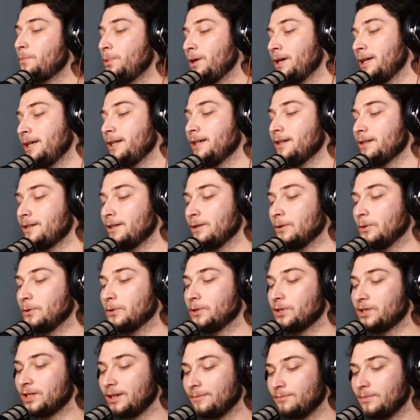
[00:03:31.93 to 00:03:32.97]
picked or
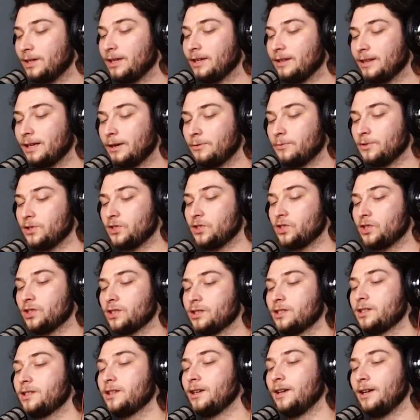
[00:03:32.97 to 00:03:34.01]
something that was
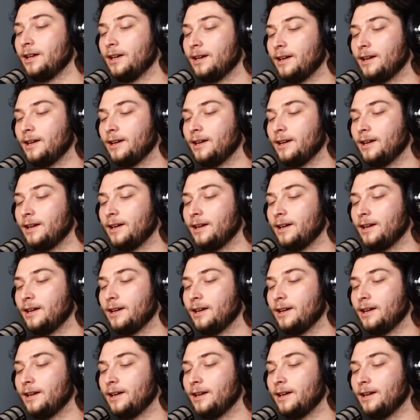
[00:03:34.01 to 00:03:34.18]
just